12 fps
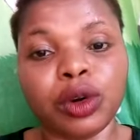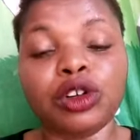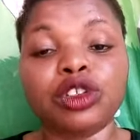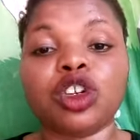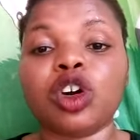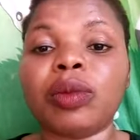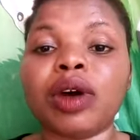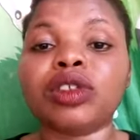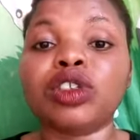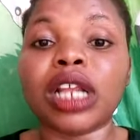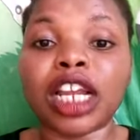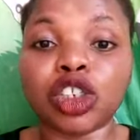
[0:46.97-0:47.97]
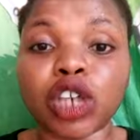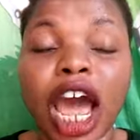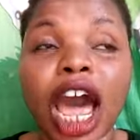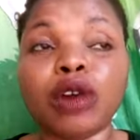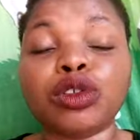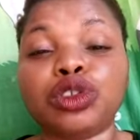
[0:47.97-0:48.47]
We're going to talk about nat-
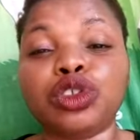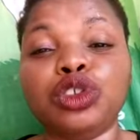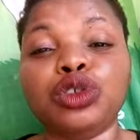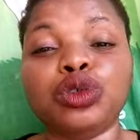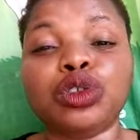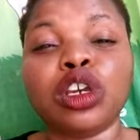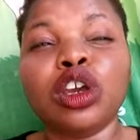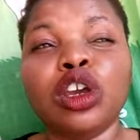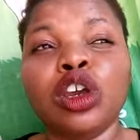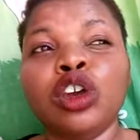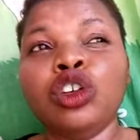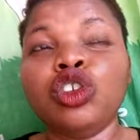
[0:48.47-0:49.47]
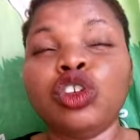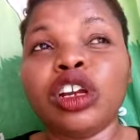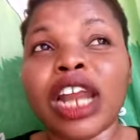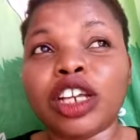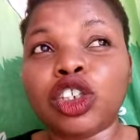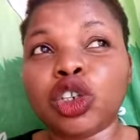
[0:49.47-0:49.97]
how to use your
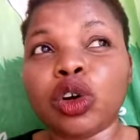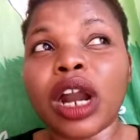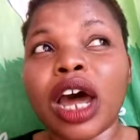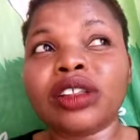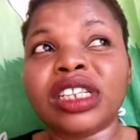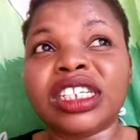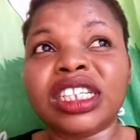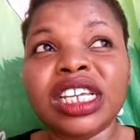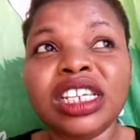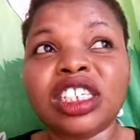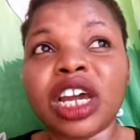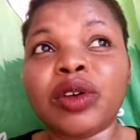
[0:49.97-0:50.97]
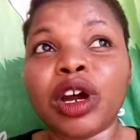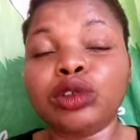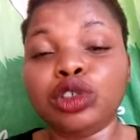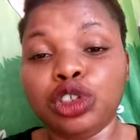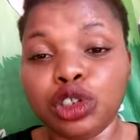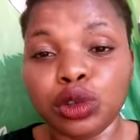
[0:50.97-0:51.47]
natural, the things
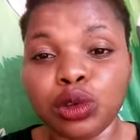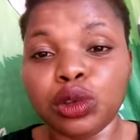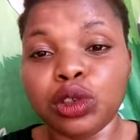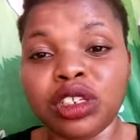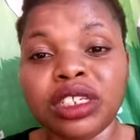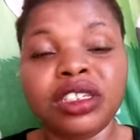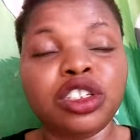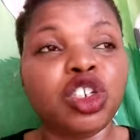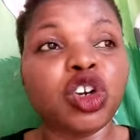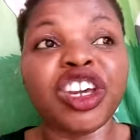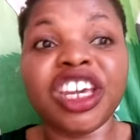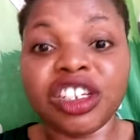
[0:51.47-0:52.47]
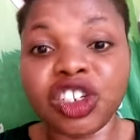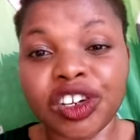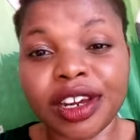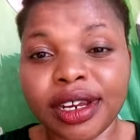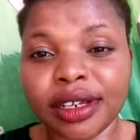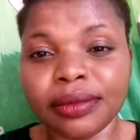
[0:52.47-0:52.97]
around you, the things in your
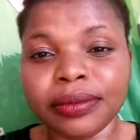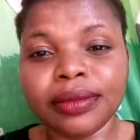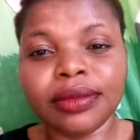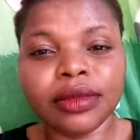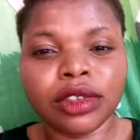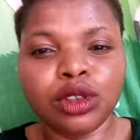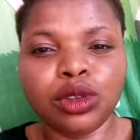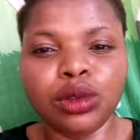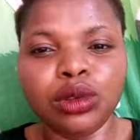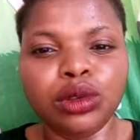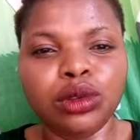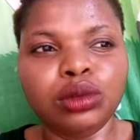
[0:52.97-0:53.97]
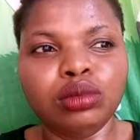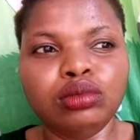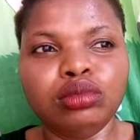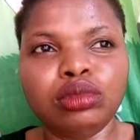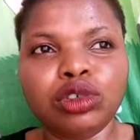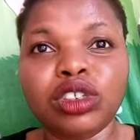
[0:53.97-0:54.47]
kitchen, to
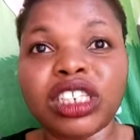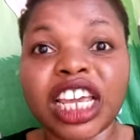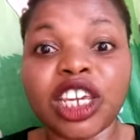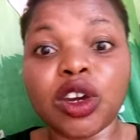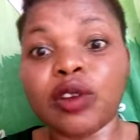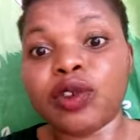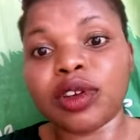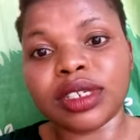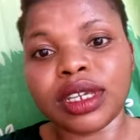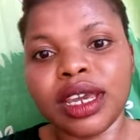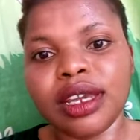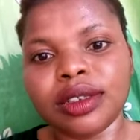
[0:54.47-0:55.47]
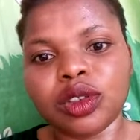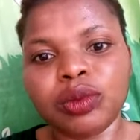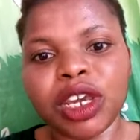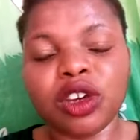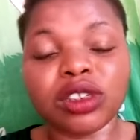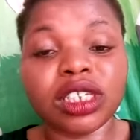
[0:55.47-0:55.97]
to take care of your skin, to
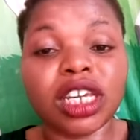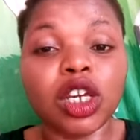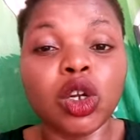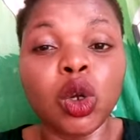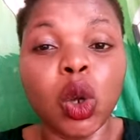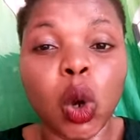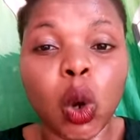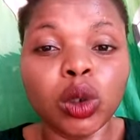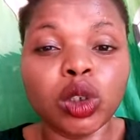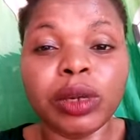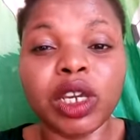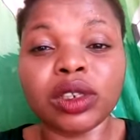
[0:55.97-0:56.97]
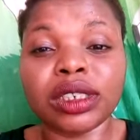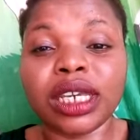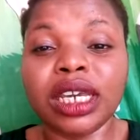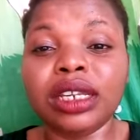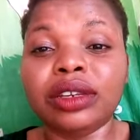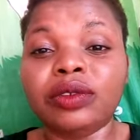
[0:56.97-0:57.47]
make your skin glow, to make your
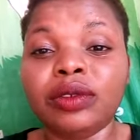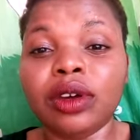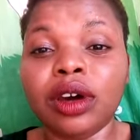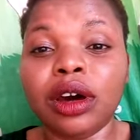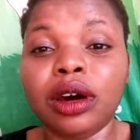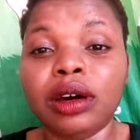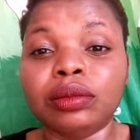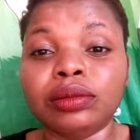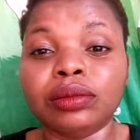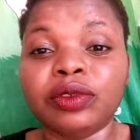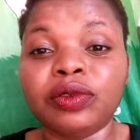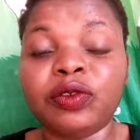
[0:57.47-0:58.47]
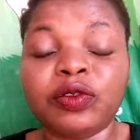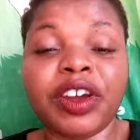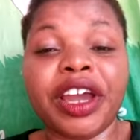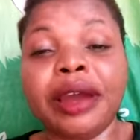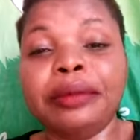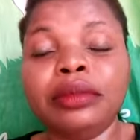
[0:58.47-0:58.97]
skin um,
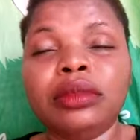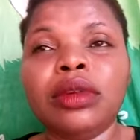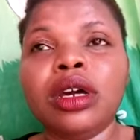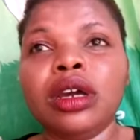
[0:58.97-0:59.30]
firm,